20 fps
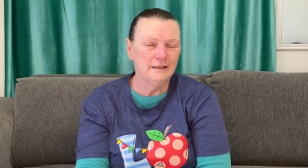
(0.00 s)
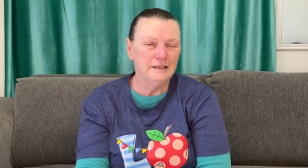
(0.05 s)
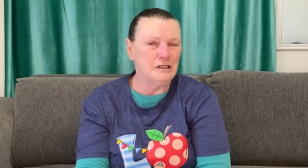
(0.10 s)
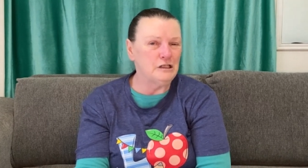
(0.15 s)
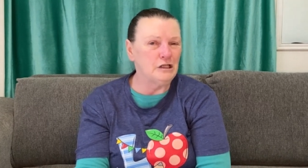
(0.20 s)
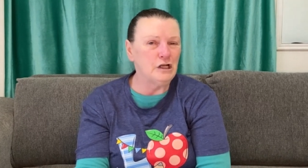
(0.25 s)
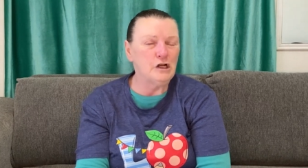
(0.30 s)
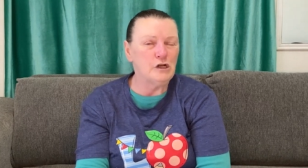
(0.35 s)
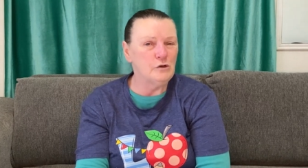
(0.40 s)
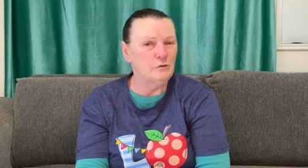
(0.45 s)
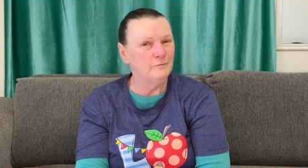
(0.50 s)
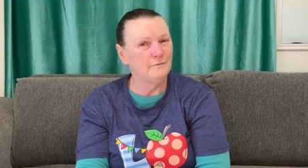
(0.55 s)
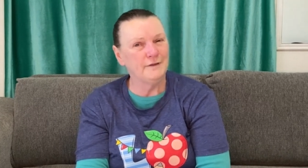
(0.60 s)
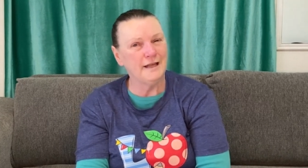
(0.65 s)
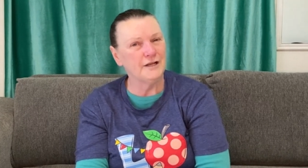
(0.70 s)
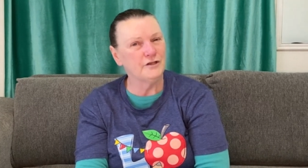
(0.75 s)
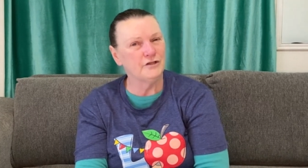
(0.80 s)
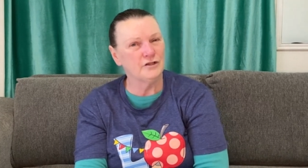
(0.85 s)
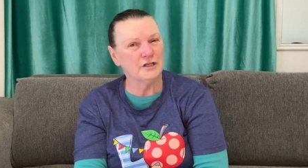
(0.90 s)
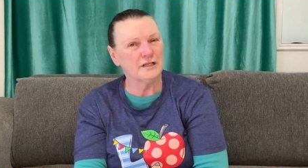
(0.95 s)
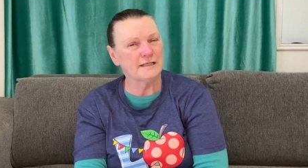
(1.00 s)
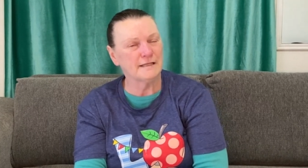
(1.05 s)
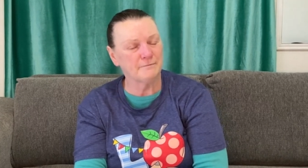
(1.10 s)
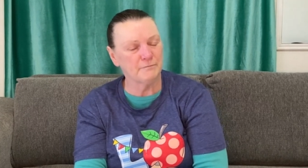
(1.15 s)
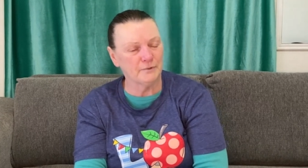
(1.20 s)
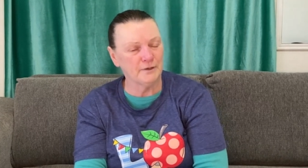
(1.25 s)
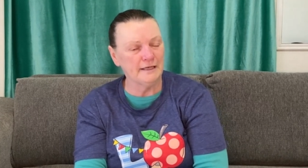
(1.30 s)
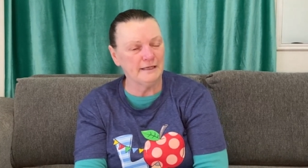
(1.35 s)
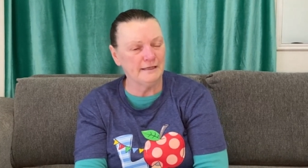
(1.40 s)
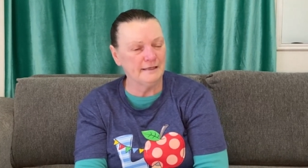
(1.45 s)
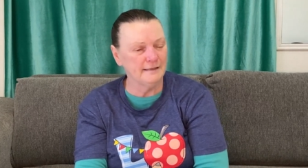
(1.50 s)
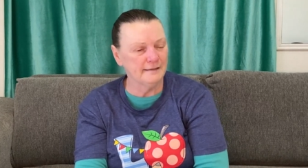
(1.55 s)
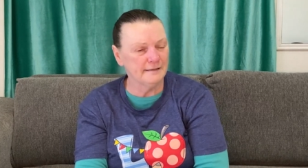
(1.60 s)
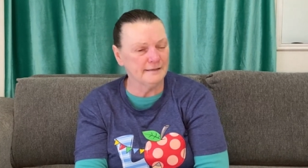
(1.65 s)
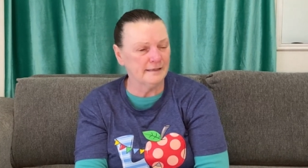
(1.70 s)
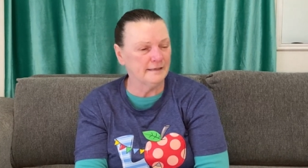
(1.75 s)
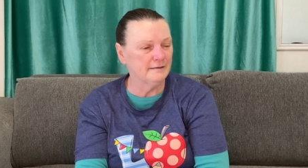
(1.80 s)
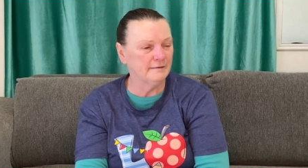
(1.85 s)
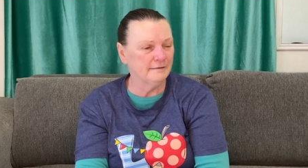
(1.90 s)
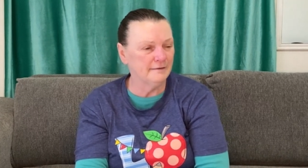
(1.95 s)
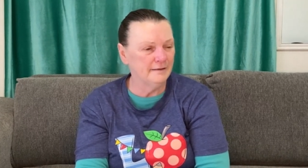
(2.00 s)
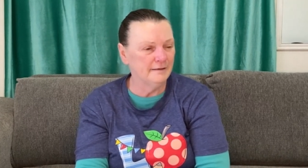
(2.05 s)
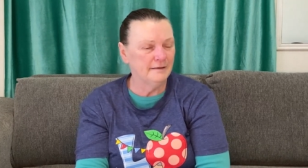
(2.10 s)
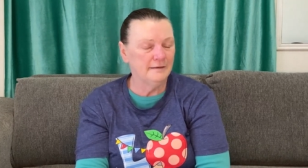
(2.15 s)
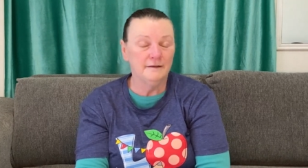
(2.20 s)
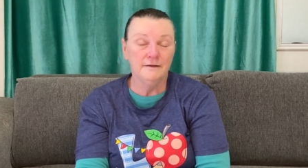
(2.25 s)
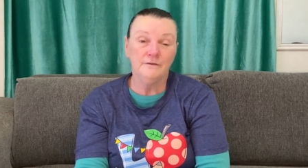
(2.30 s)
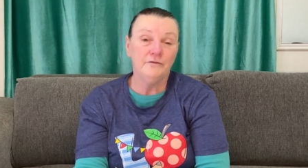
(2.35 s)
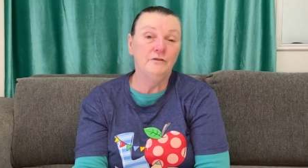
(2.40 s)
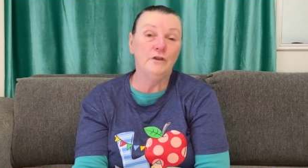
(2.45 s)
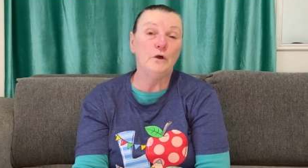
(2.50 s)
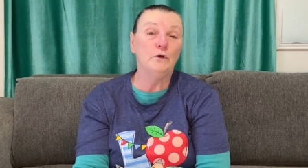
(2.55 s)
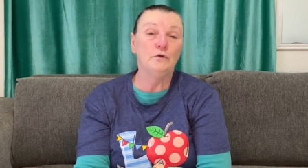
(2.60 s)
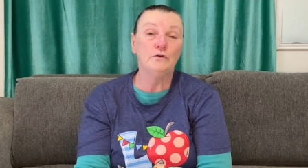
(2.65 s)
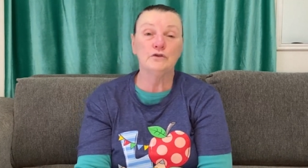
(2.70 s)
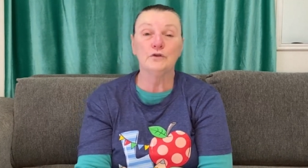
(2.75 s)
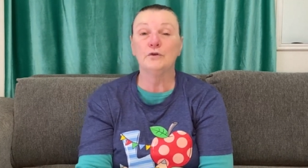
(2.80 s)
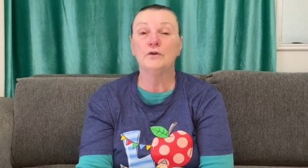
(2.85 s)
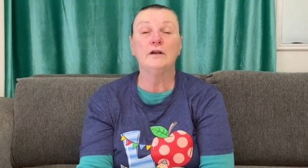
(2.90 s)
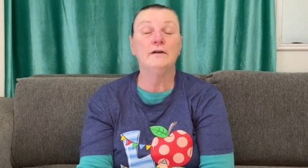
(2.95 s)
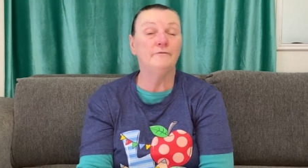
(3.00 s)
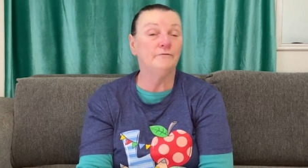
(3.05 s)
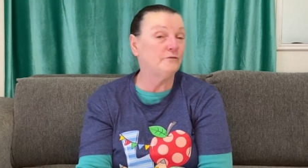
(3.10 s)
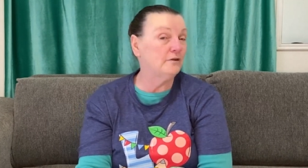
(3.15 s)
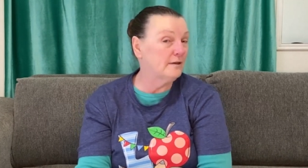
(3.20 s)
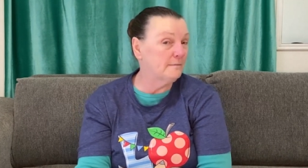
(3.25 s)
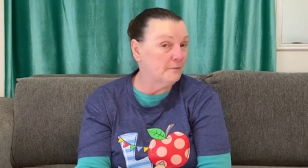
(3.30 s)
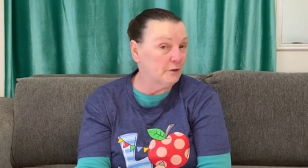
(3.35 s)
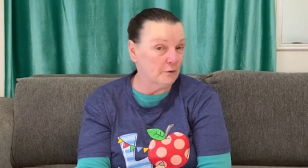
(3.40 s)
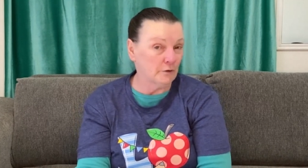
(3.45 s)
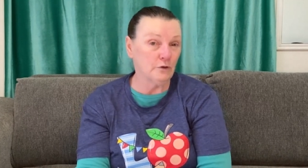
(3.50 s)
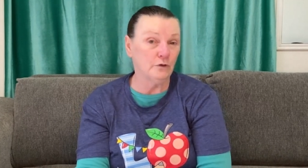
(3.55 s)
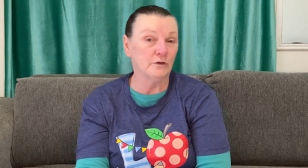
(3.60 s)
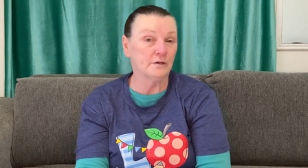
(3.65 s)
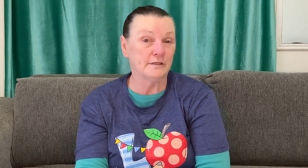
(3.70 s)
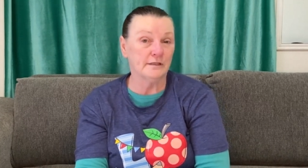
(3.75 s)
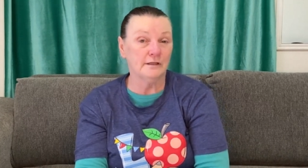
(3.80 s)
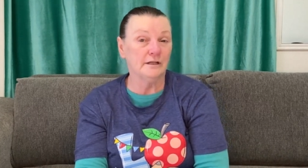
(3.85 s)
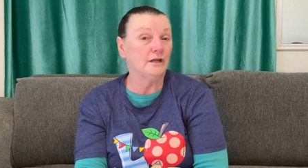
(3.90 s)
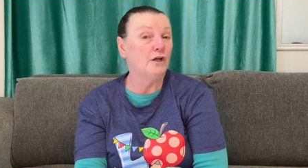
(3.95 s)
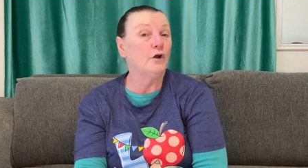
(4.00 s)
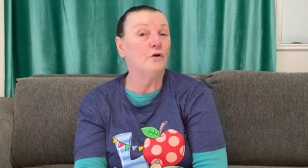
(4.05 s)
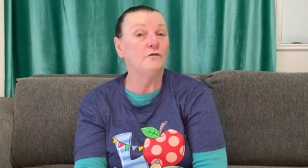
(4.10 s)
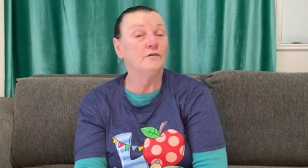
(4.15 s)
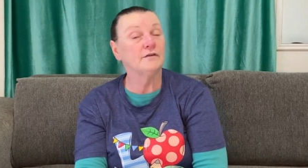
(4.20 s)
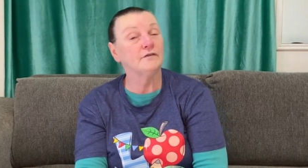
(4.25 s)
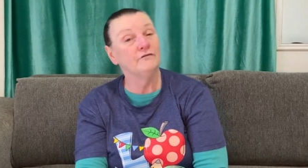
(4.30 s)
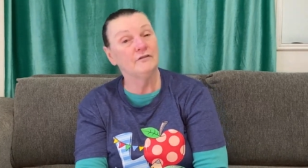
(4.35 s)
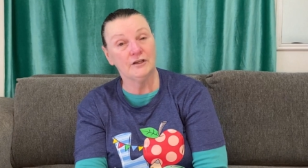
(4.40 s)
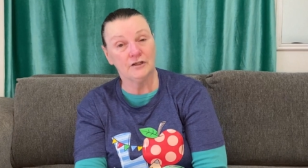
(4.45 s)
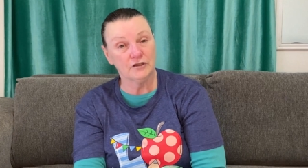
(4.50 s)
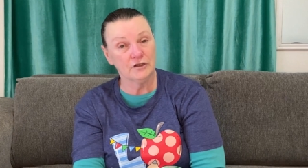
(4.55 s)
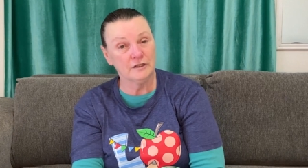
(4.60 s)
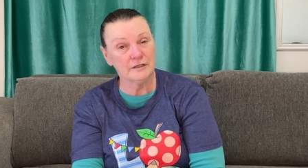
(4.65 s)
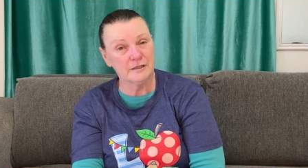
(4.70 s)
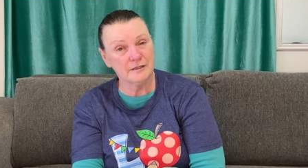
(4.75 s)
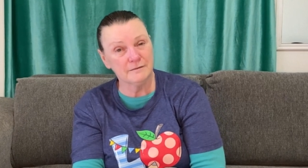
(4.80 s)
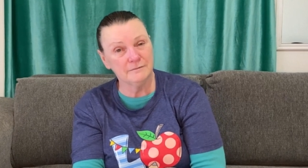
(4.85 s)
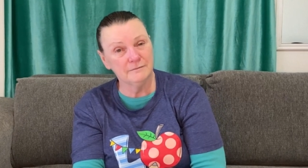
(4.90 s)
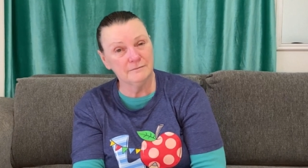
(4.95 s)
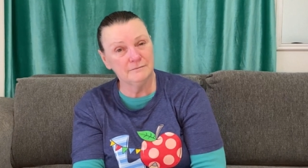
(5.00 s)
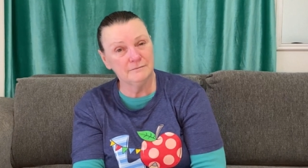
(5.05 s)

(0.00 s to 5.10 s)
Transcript: no, that just brings the, those who come for the miracles and the loaves and fishes.